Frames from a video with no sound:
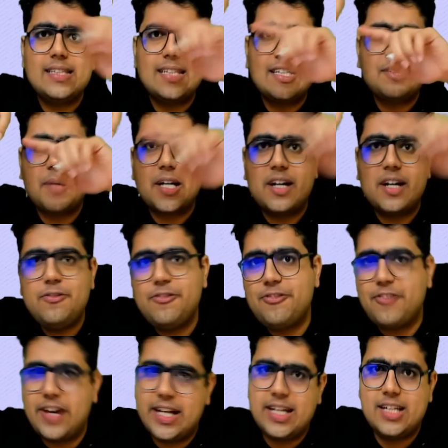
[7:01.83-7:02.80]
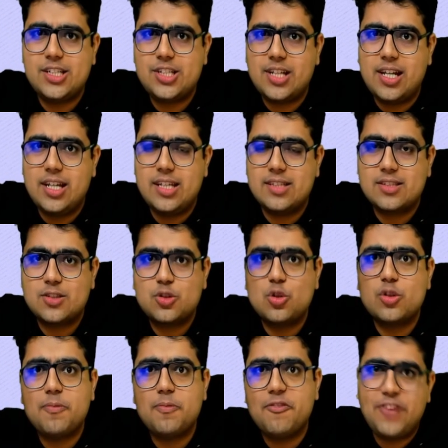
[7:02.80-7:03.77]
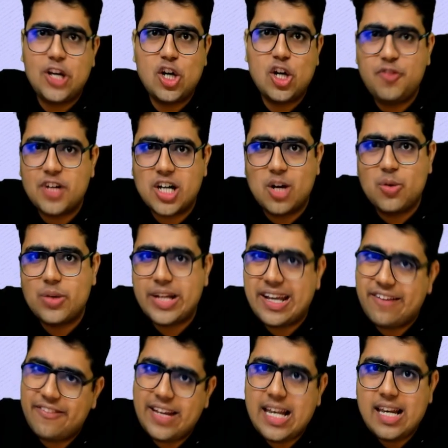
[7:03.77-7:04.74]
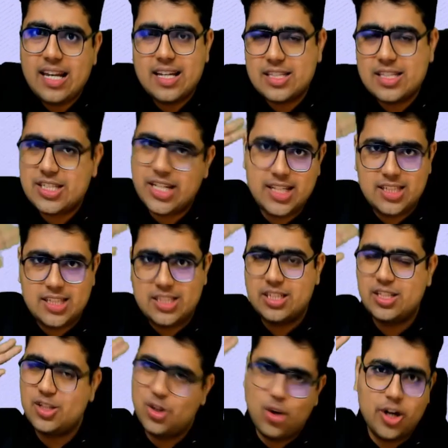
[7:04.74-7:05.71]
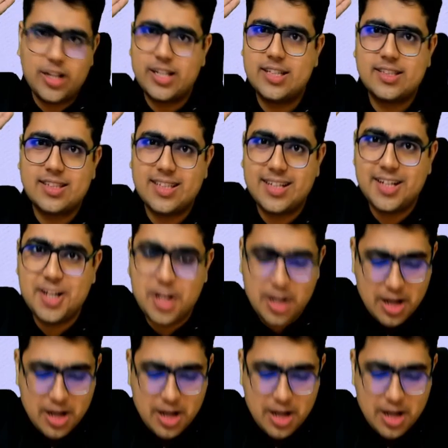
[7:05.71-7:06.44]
has become financial lease, so way of accounting will change. Got it, sir?